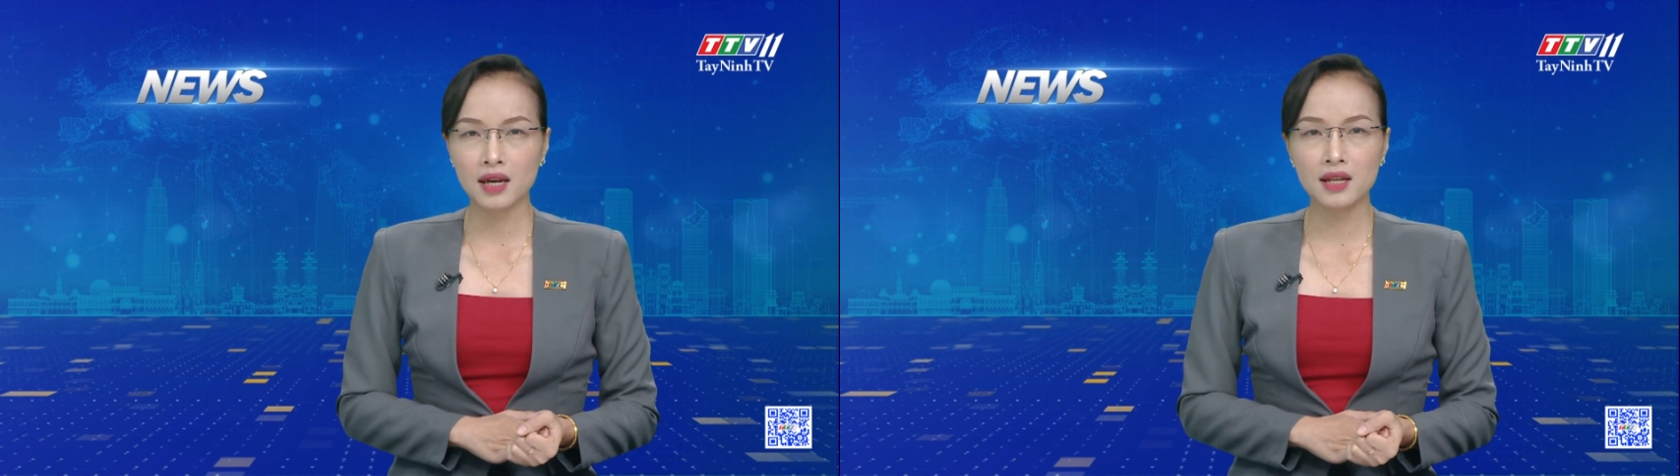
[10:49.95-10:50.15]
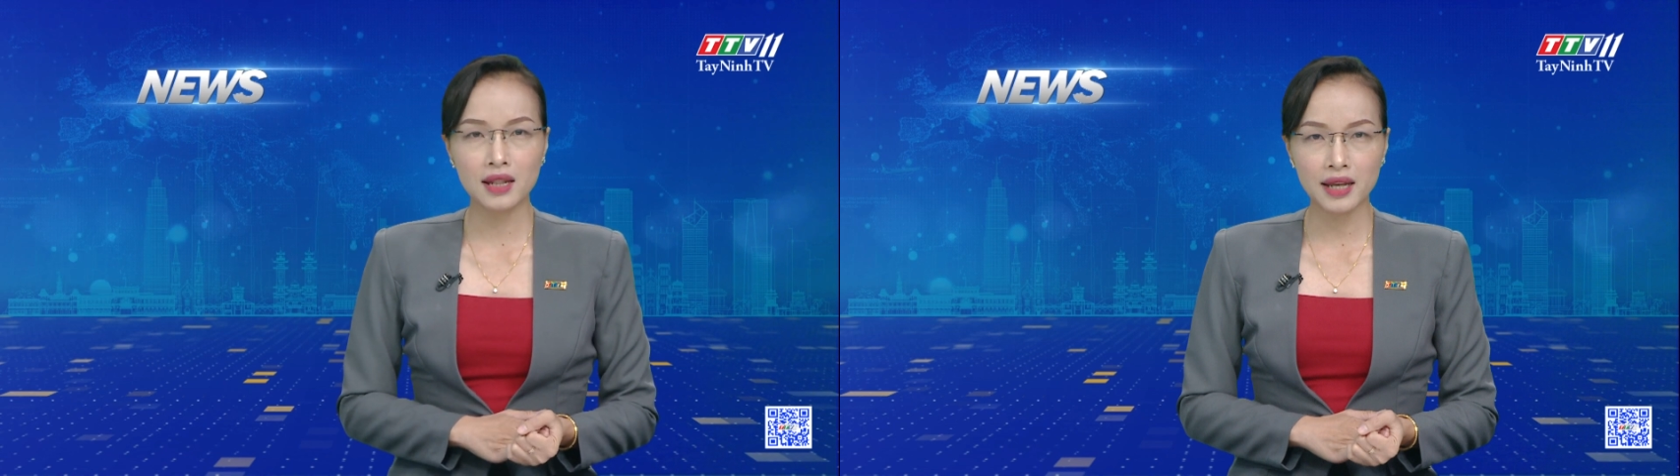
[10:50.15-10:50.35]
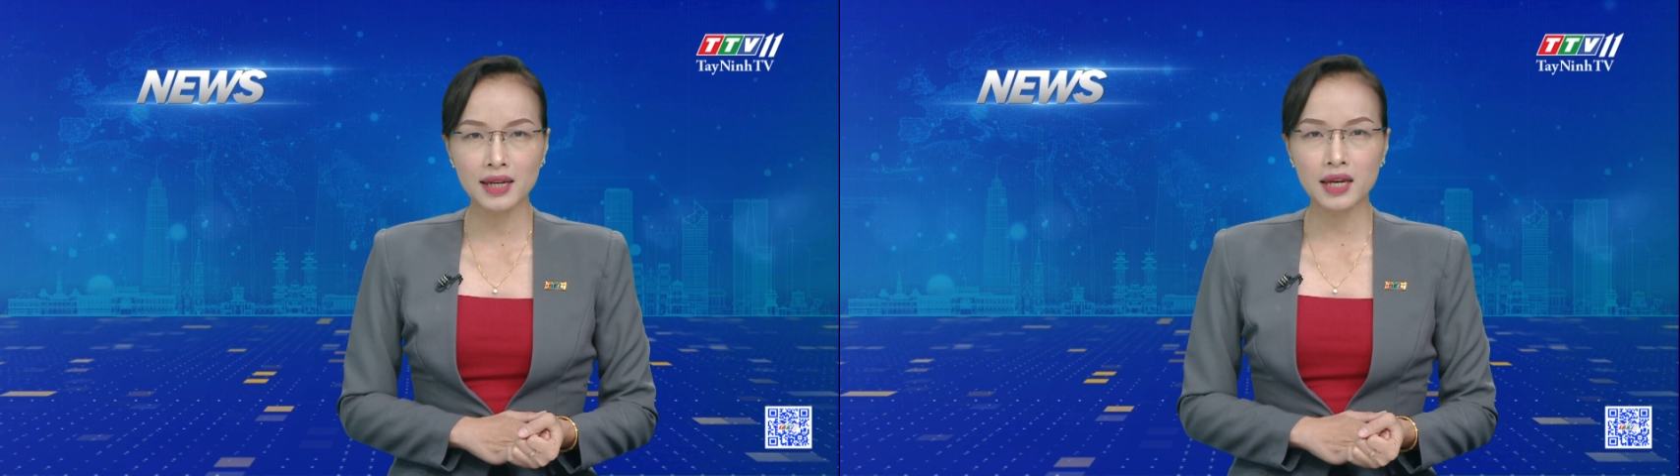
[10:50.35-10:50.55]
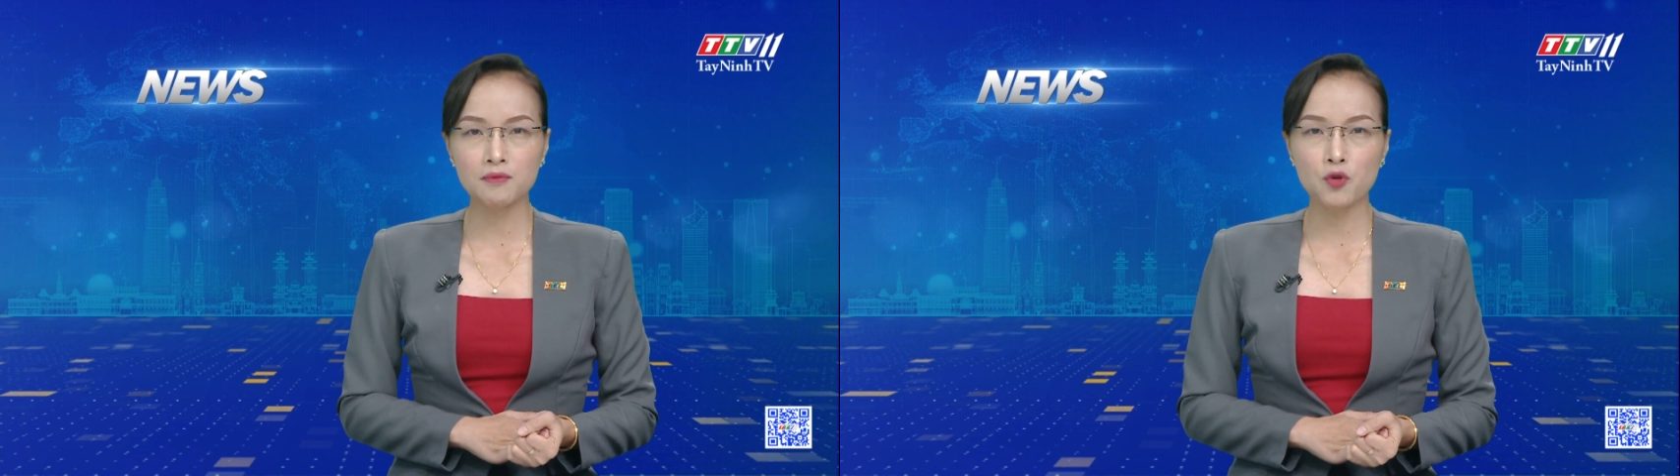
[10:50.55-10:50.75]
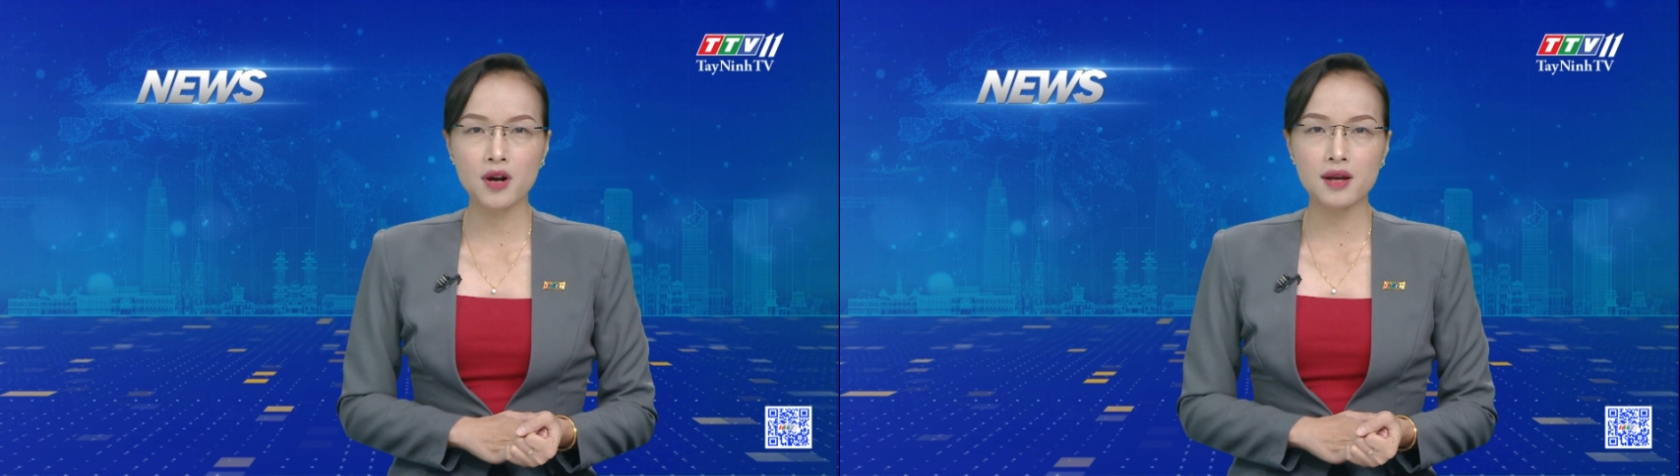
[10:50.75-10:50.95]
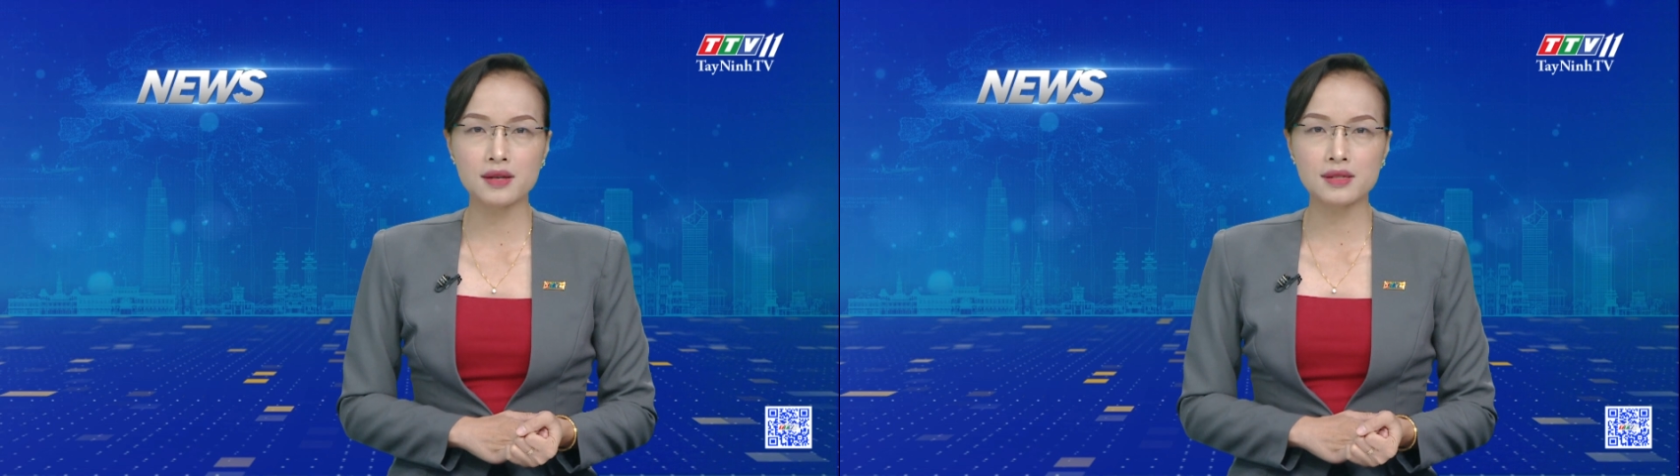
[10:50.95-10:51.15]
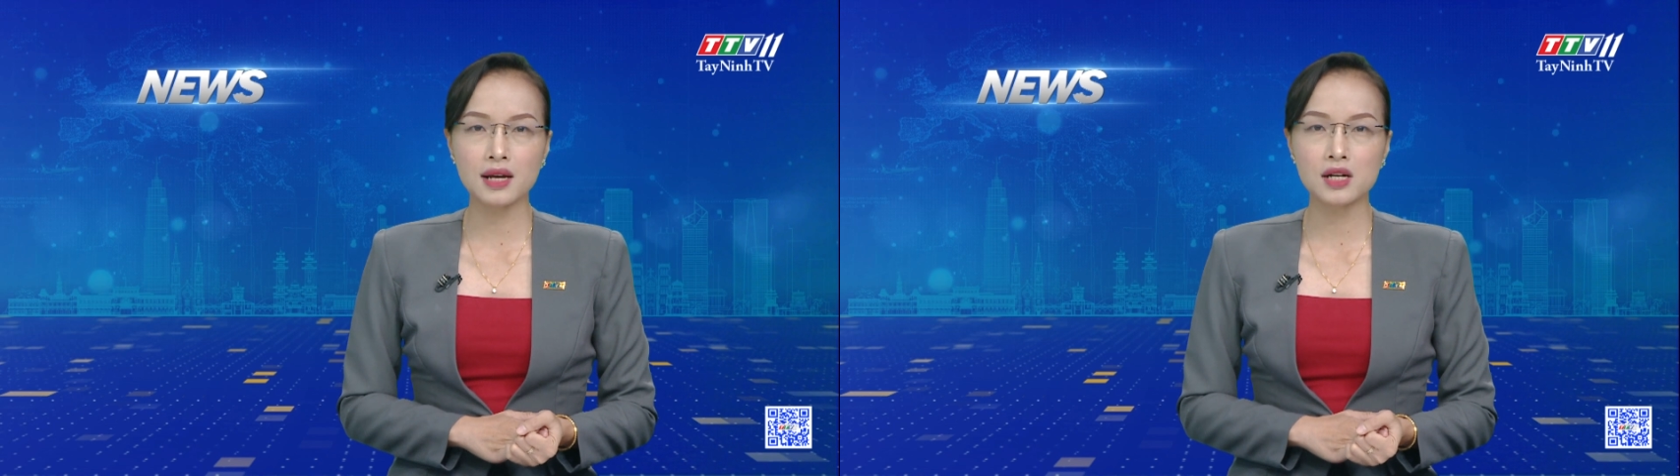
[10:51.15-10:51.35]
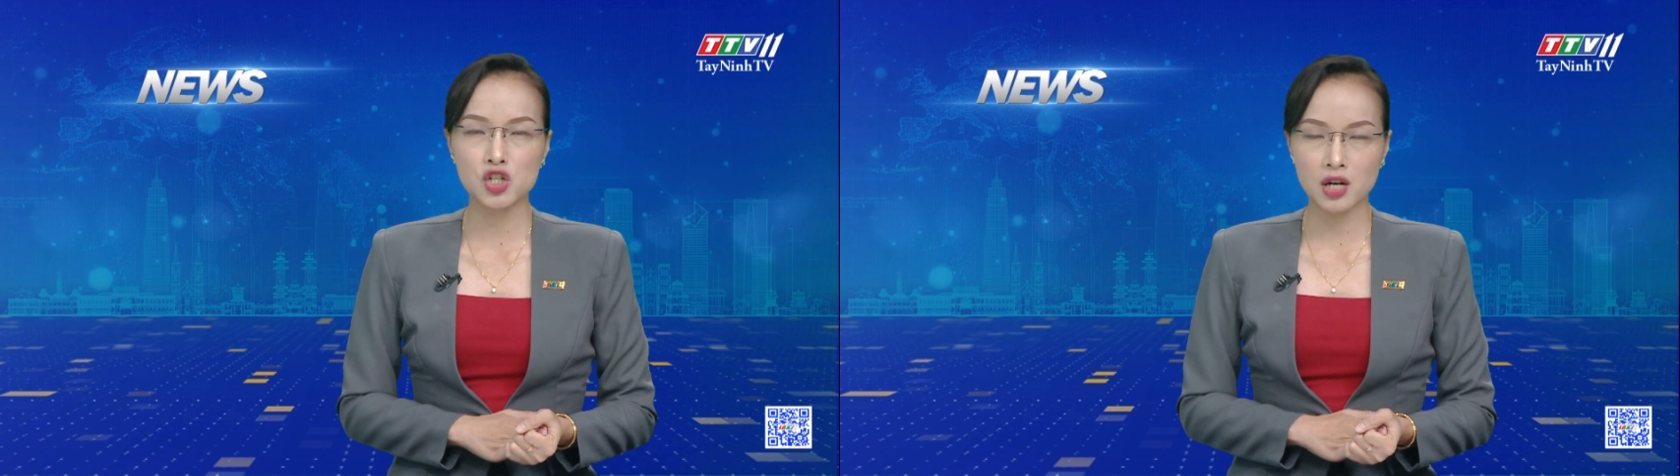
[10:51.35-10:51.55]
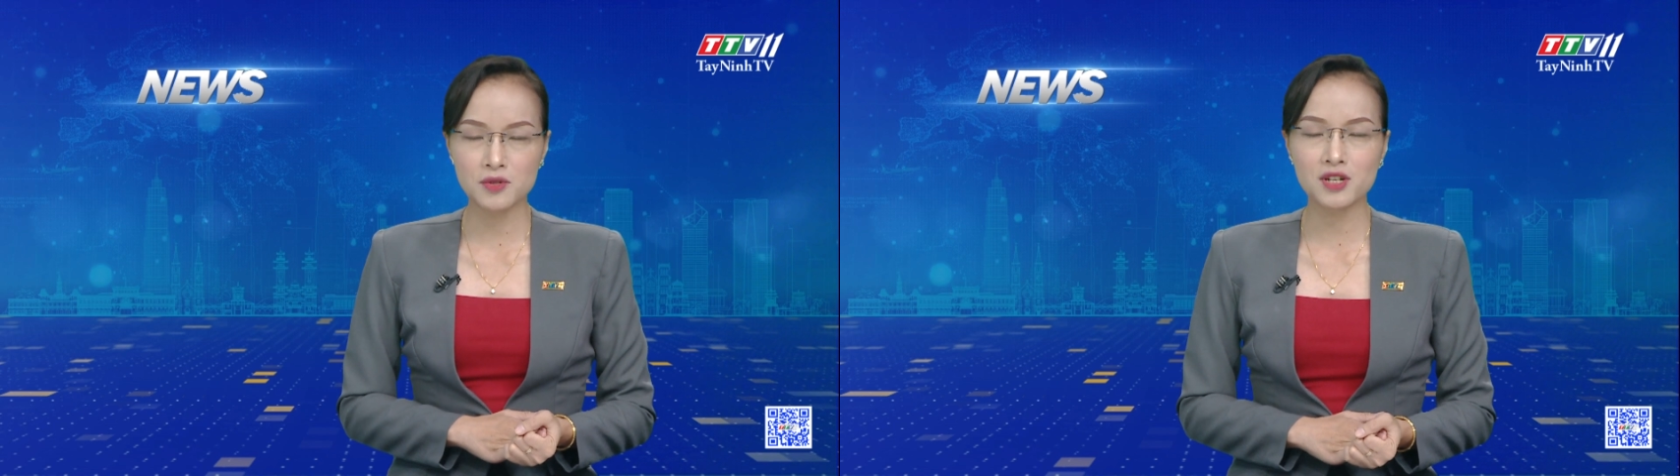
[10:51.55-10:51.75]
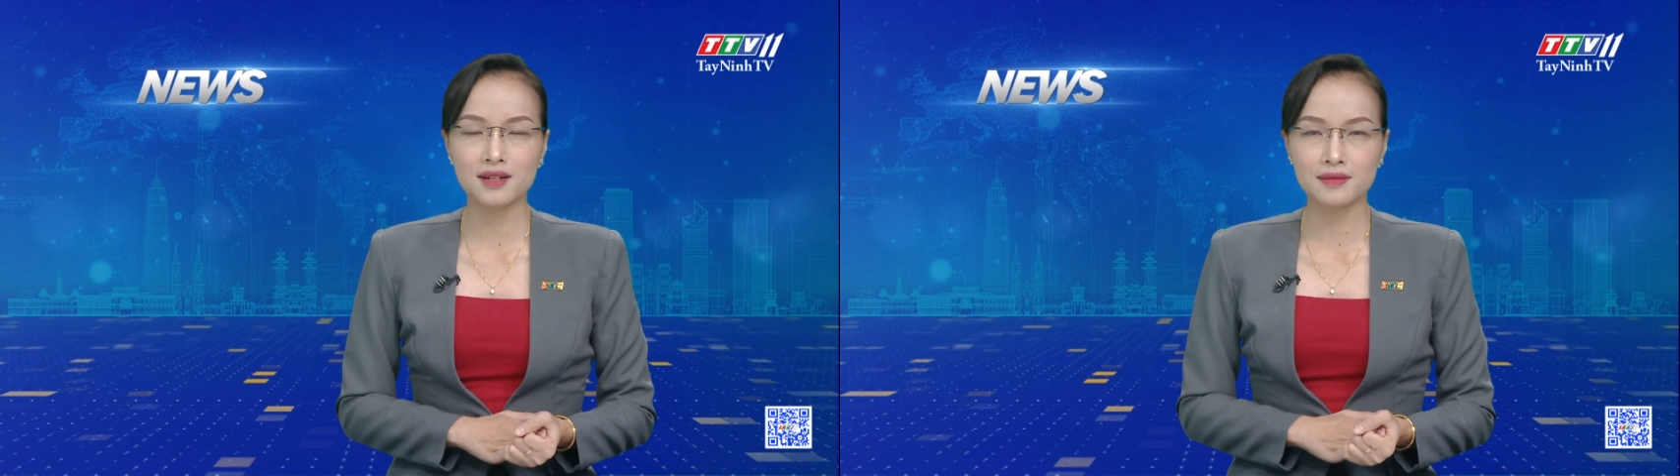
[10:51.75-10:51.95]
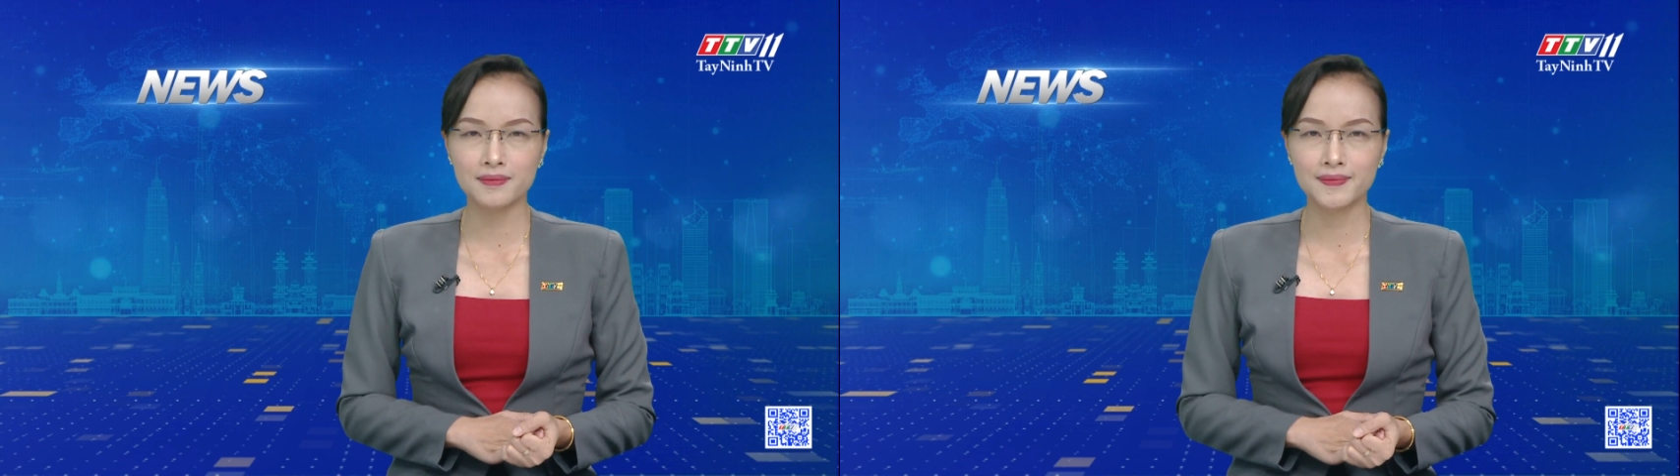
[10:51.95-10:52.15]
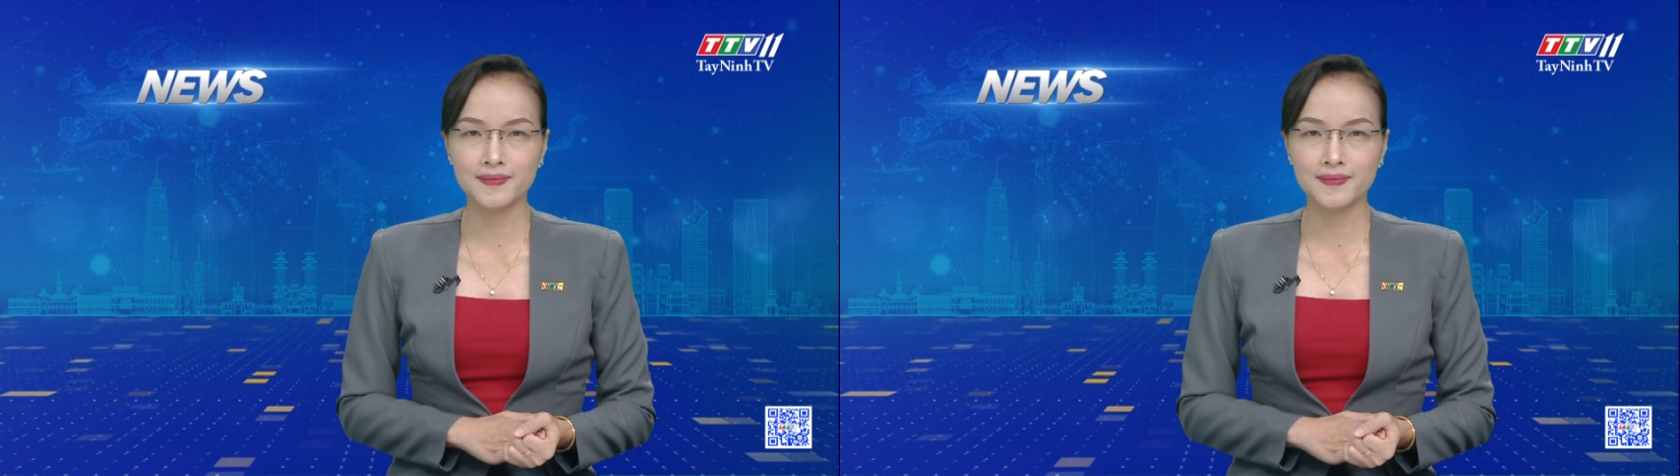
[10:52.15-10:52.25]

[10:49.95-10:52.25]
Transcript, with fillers: in linking products consumption.